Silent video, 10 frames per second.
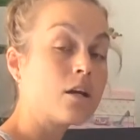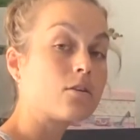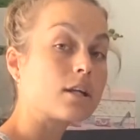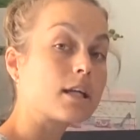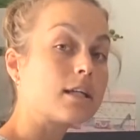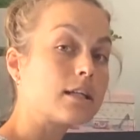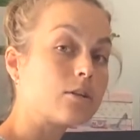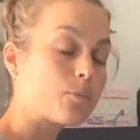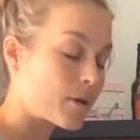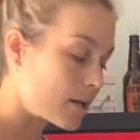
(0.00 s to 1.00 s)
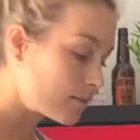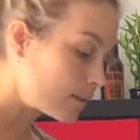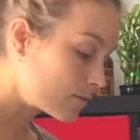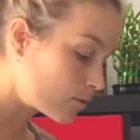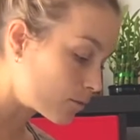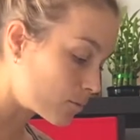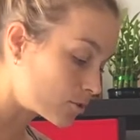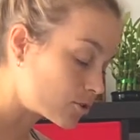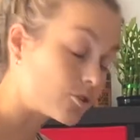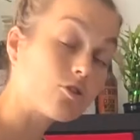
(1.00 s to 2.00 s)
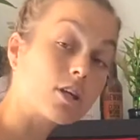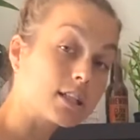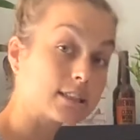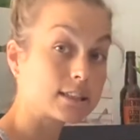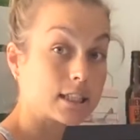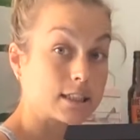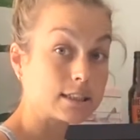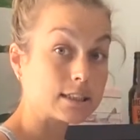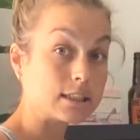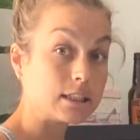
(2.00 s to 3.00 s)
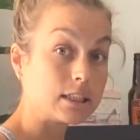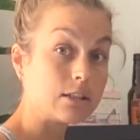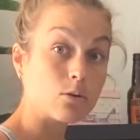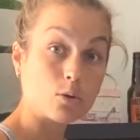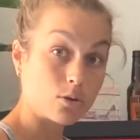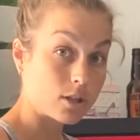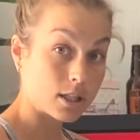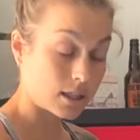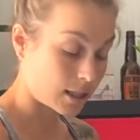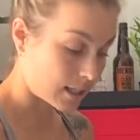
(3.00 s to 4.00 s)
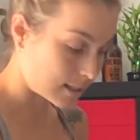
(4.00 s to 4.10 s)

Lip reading: Regarding the pelvic floor muscles, you can stay seated or you can lie